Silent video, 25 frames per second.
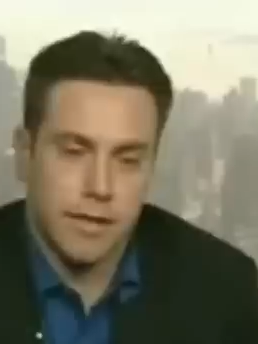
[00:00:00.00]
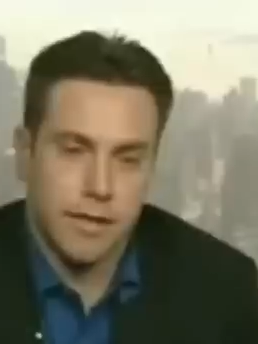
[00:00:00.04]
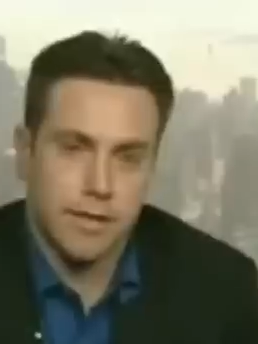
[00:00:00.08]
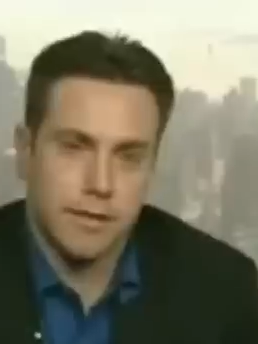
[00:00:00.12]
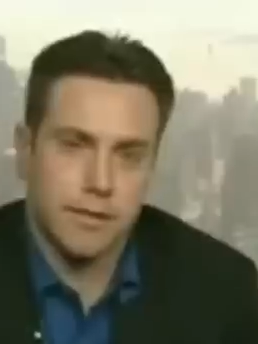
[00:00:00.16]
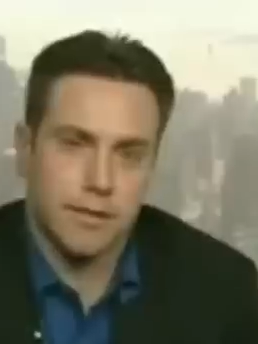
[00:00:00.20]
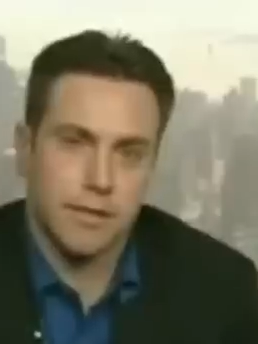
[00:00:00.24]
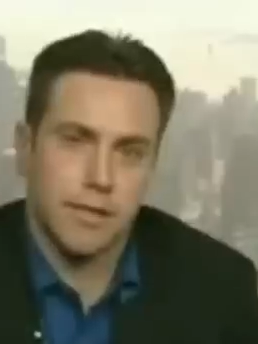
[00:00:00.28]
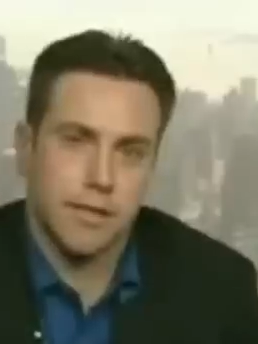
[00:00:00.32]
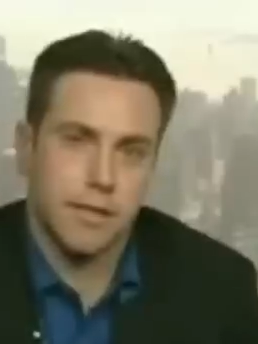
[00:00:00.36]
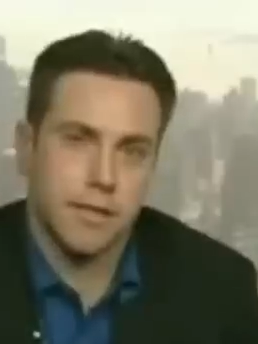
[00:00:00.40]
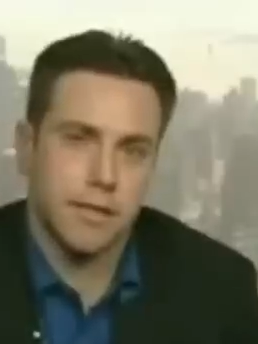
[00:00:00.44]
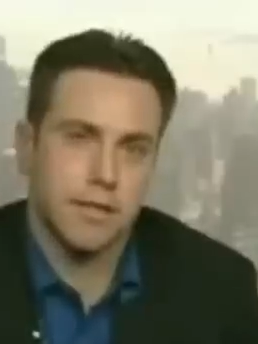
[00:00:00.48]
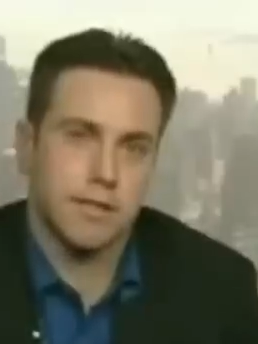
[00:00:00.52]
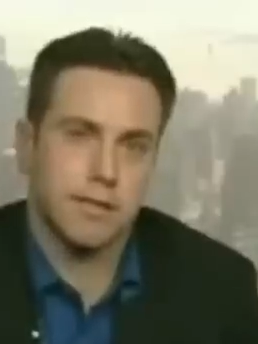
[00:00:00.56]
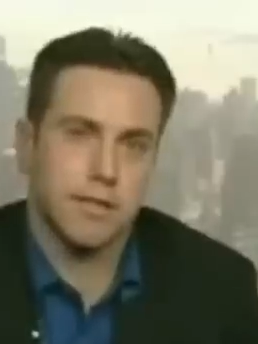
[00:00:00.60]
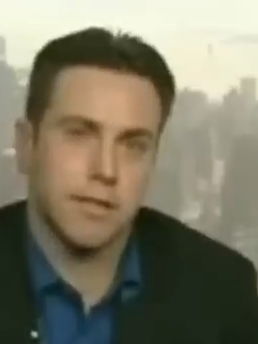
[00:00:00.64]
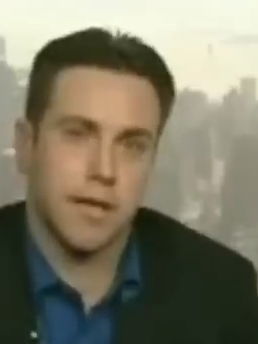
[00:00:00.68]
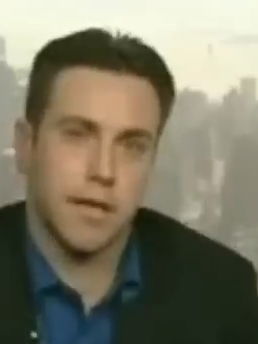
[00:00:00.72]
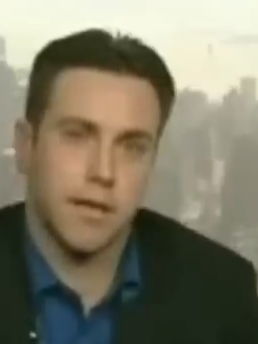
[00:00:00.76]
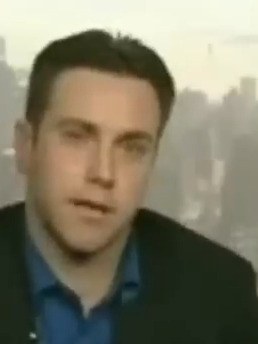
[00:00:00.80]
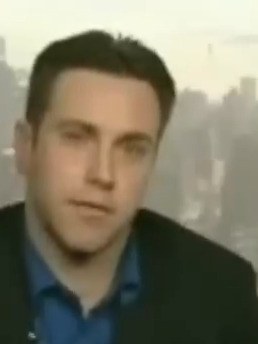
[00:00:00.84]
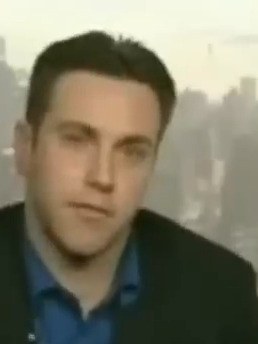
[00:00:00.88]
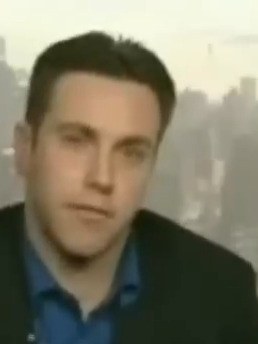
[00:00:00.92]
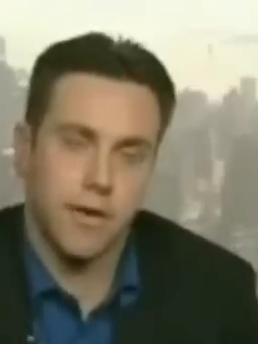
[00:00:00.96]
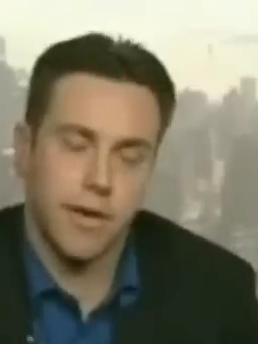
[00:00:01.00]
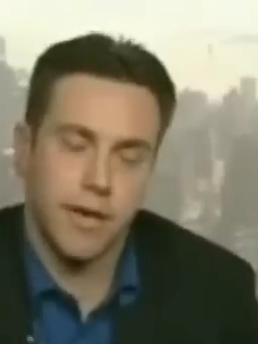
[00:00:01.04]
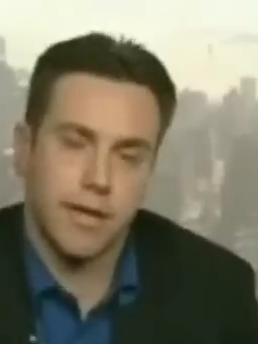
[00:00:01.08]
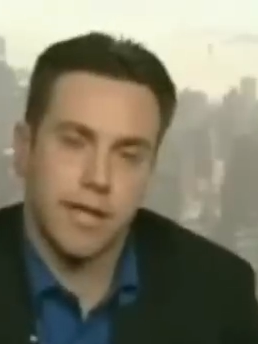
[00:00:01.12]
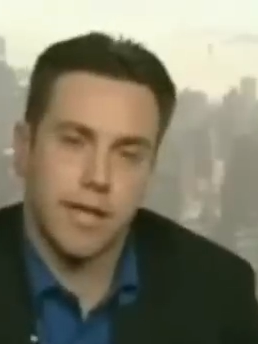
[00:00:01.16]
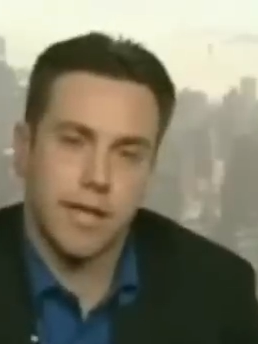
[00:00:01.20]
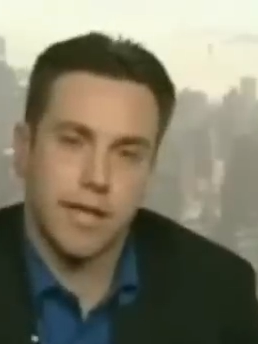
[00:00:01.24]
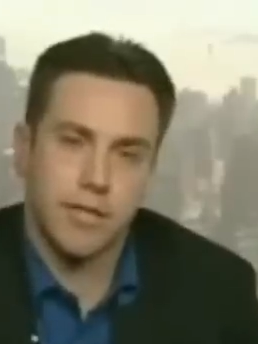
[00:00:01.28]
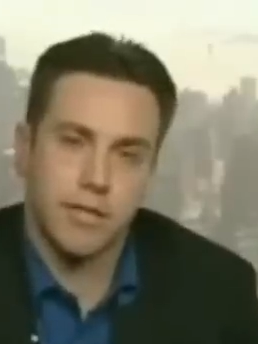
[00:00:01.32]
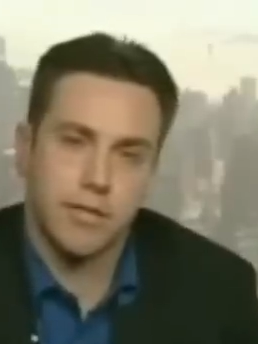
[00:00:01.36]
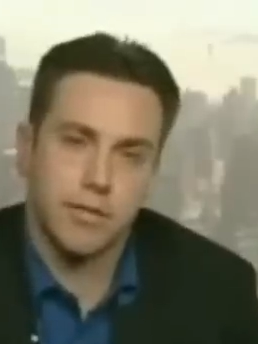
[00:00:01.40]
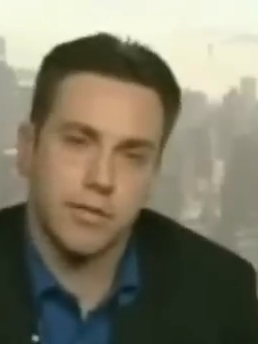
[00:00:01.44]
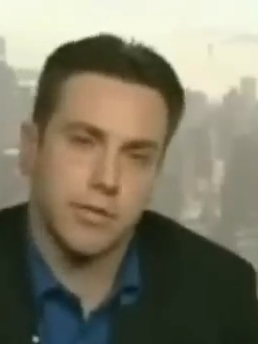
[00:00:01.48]
This is a
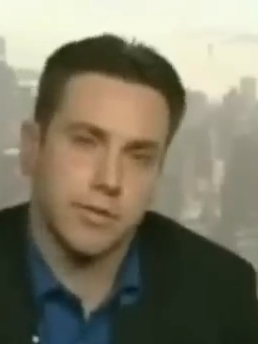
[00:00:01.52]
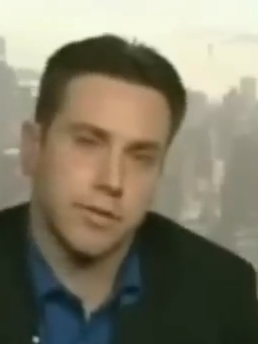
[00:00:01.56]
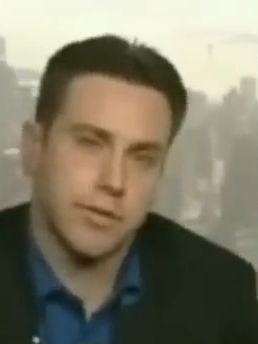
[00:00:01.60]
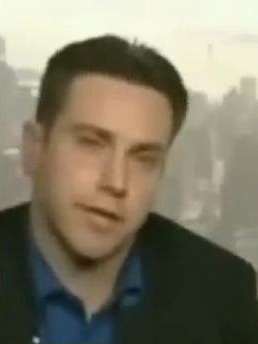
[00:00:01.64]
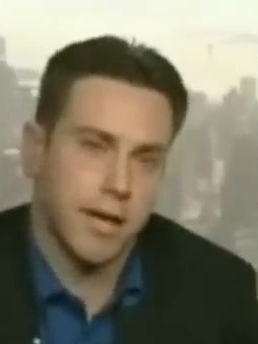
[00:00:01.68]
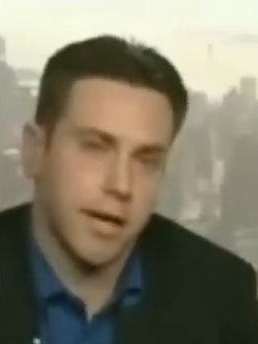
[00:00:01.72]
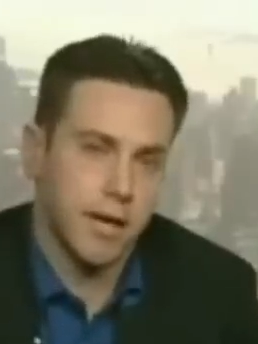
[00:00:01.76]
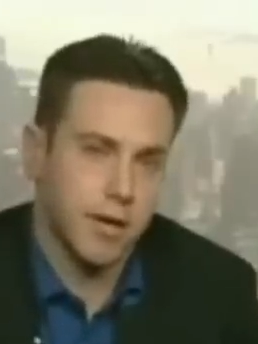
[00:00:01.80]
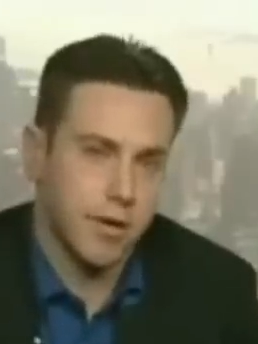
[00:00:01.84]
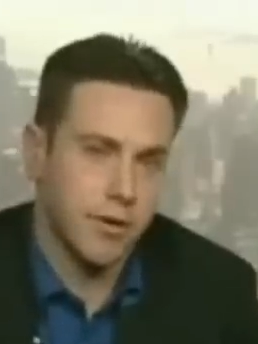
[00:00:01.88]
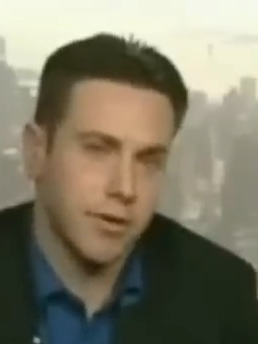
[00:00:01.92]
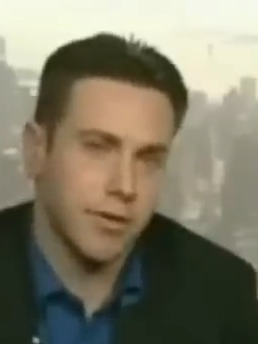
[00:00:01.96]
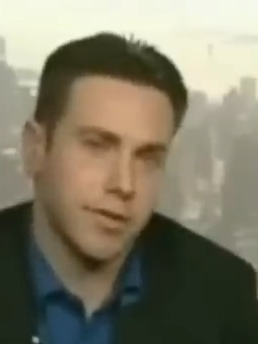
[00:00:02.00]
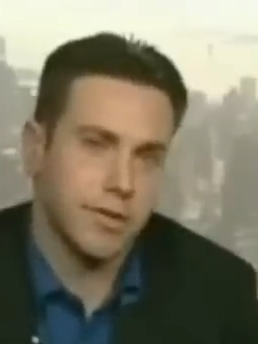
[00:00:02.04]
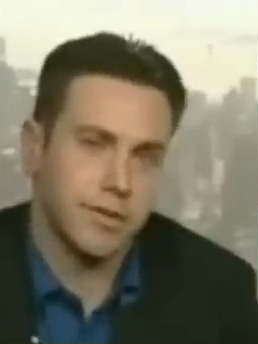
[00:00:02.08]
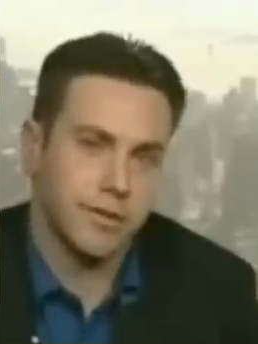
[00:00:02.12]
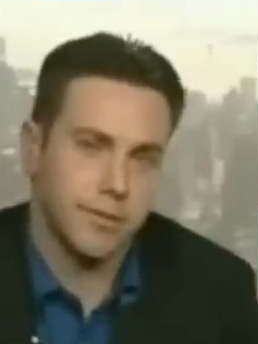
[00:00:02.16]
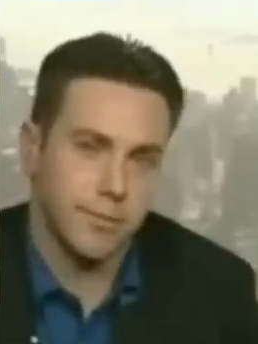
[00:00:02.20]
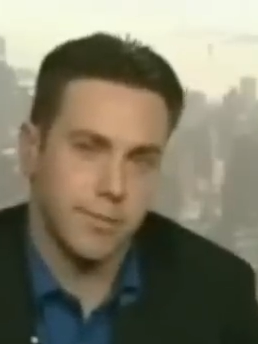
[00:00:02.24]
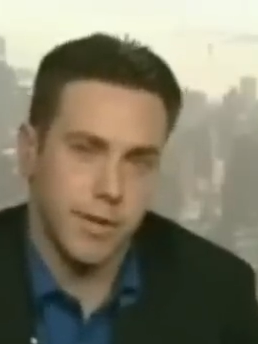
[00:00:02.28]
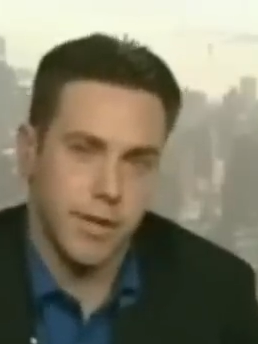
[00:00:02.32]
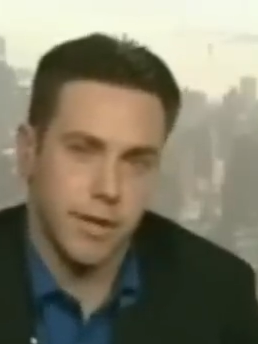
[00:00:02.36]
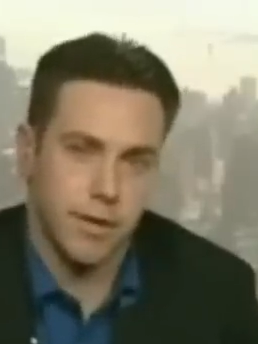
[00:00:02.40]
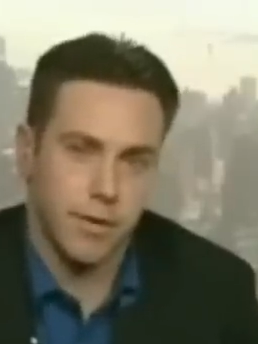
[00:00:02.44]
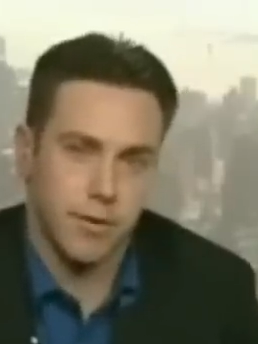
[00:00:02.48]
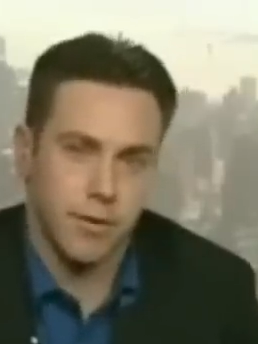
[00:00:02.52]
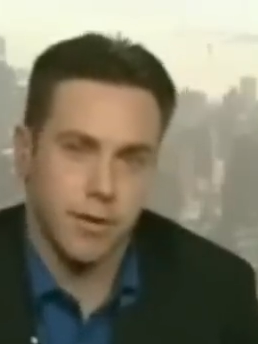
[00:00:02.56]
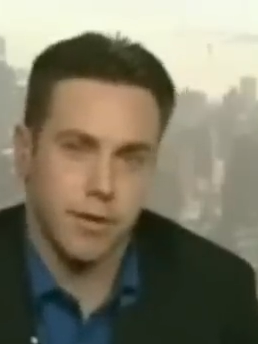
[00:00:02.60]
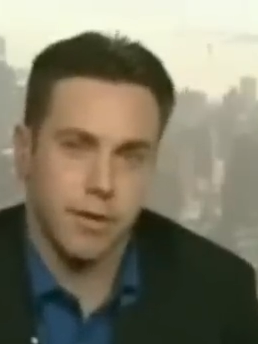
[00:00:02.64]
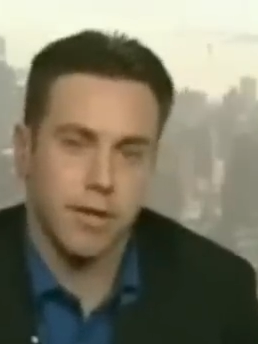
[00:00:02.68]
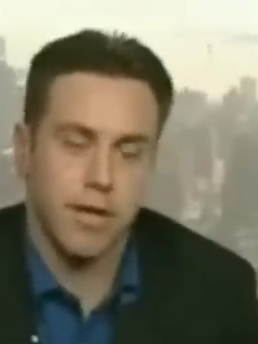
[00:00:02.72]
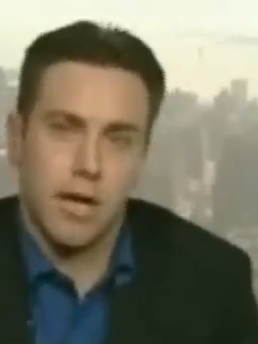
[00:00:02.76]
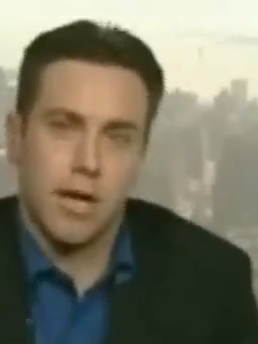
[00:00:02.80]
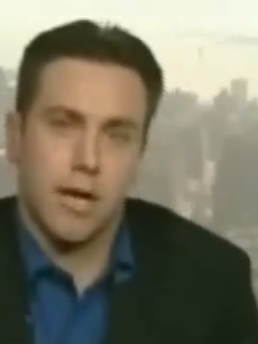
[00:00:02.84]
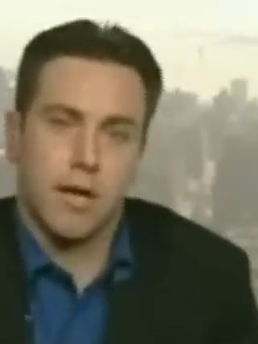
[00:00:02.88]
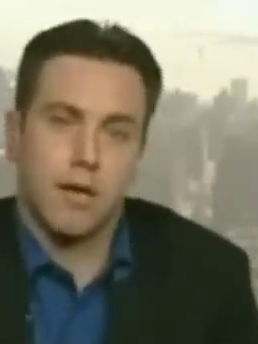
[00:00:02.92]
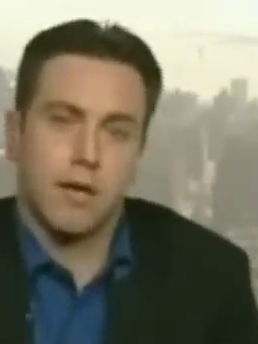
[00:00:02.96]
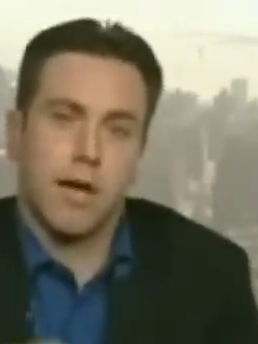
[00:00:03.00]
financial terrorism network.